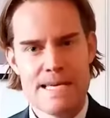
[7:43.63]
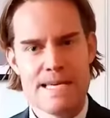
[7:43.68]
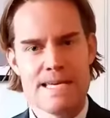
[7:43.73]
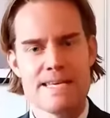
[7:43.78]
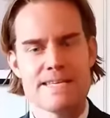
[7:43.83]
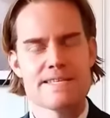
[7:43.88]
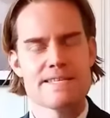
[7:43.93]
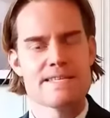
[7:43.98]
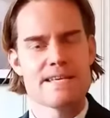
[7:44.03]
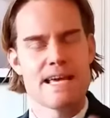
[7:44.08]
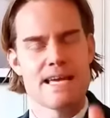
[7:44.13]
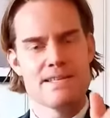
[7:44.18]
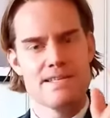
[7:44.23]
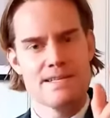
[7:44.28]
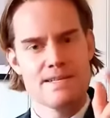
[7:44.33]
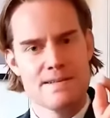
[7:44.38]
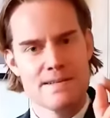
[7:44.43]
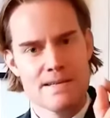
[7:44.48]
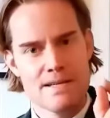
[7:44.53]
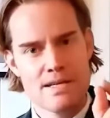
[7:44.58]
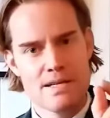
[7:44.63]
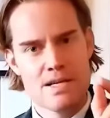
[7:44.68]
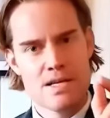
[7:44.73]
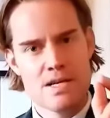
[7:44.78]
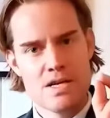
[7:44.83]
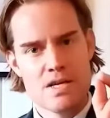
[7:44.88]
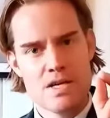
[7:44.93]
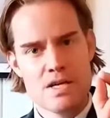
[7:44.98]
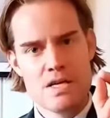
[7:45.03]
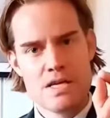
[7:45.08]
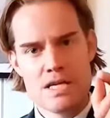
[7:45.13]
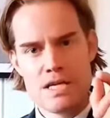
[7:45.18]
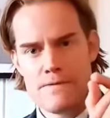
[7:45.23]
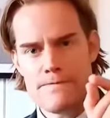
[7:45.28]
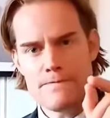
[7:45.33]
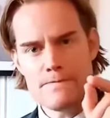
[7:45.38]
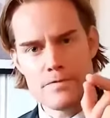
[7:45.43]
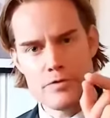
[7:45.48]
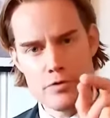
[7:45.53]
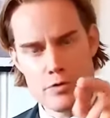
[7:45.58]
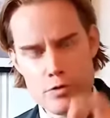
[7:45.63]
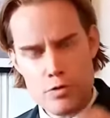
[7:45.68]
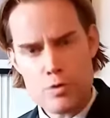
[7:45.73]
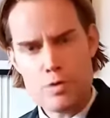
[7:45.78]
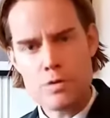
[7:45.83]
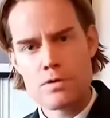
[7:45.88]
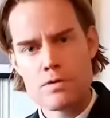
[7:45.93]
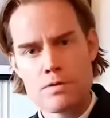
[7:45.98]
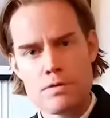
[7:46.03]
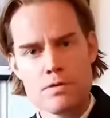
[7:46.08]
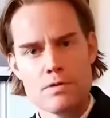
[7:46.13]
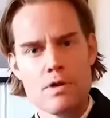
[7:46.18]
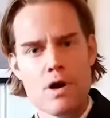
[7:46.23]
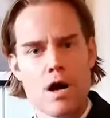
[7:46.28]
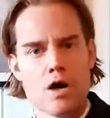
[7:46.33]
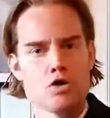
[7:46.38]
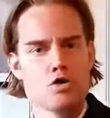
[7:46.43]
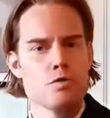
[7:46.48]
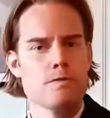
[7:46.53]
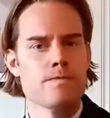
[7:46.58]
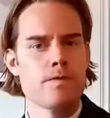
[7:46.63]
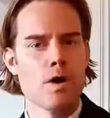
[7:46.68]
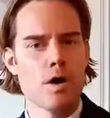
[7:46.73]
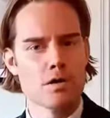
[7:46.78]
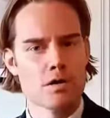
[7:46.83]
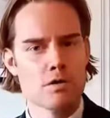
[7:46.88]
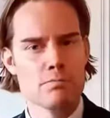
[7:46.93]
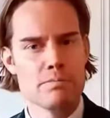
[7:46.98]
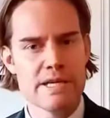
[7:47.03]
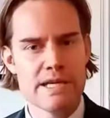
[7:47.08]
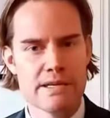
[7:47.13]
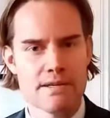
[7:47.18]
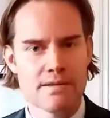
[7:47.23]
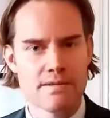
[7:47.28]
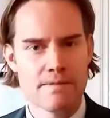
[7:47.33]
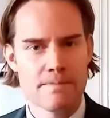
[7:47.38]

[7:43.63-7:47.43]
He said, if you are to follow me,